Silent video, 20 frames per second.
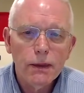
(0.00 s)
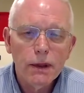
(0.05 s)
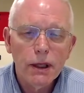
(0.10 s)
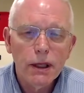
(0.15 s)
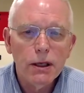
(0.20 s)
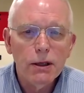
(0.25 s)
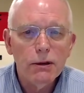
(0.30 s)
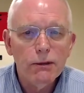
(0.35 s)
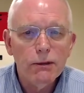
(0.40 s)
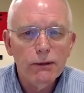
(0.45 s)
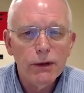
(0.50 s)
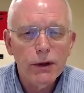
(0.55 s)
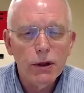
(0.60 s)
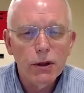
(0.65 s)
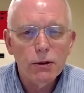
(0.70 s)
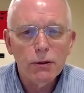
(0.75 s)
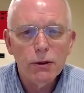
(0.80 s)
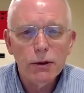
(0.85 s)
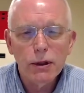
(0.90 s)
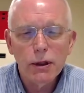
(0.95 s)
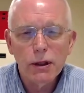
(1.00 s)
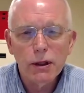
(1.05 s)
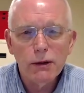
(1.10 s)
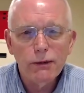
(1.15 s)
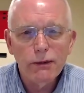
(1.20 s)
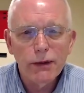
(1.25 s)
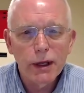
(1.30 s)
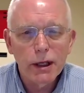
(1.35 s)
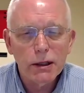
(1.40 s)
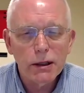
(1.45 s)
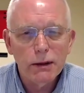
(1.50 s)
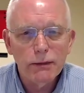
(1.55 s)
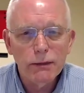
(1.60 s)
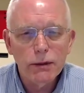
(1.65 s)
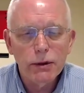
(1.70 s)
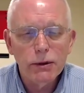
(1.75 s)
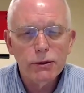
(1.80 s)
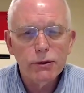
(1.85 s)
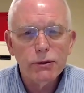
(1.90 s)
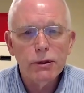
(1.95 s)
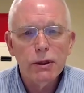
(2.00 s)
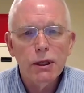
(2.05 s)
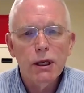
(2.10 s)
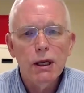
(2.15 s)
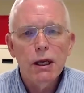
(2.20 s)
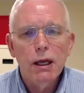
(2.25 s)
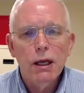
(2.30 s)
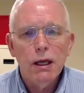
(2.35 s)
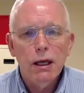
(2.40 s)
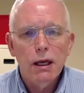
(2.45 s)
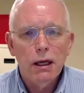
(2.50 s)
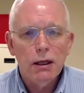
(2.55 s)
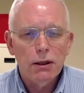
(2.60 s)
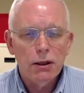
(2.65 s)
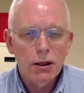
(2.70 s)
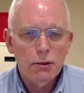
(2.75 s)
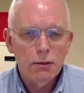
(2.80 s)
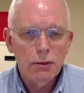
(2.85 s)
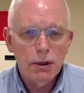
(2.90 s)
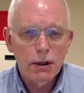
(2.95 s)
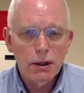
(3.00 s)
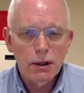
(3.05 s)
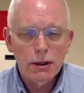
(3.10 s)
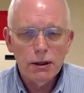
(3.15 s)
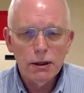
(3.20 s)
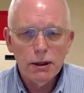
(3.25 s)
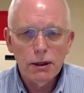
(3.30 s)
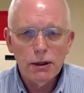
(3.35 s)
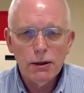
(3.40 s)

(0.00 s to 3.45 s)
interfere with our effectiveness and our ability